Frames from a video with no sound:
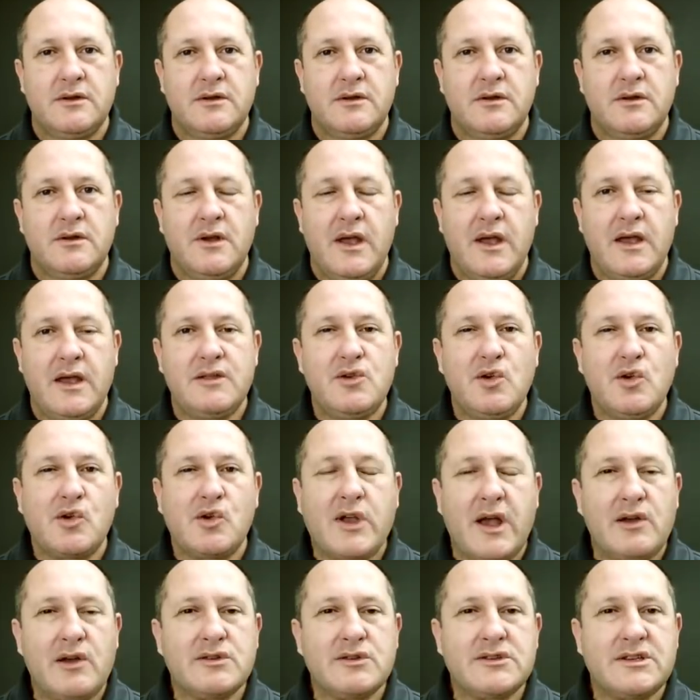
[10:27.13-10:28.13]
And your
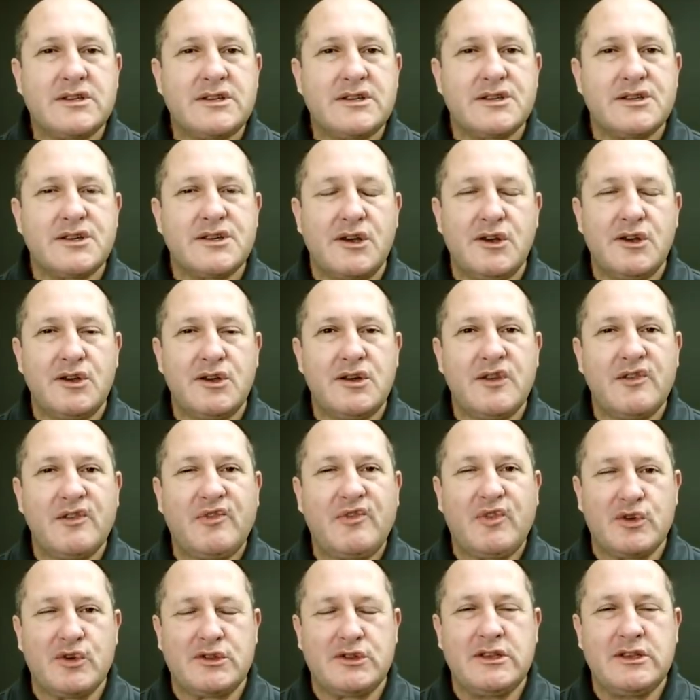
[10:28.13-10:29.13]
councillors are earning
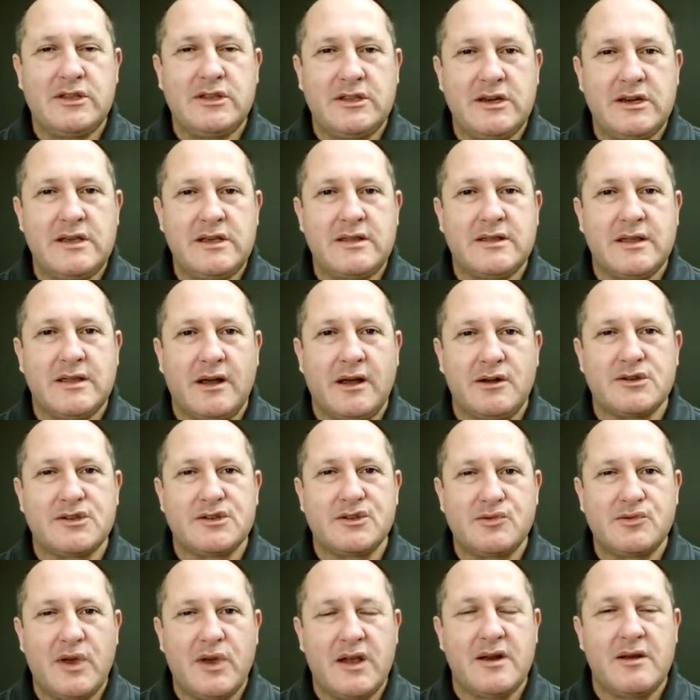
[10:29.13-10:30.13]
43,000
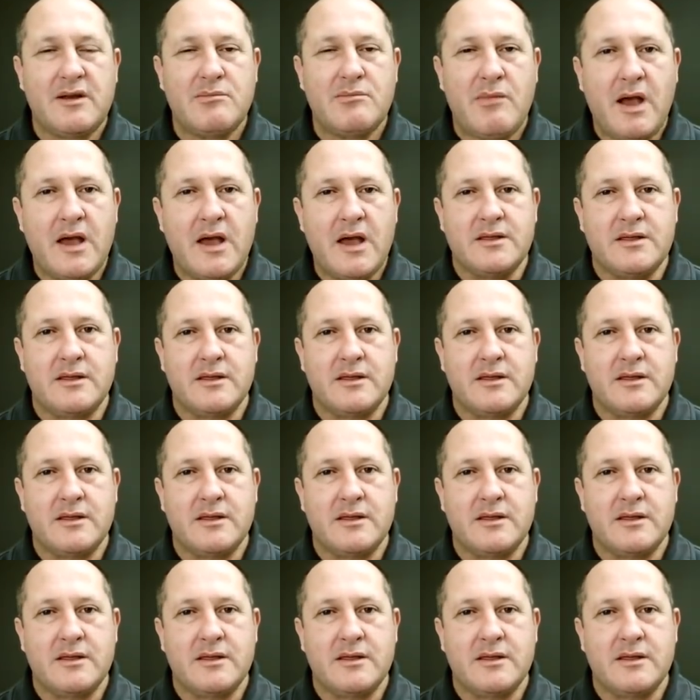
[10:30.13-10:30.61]
Rand a month.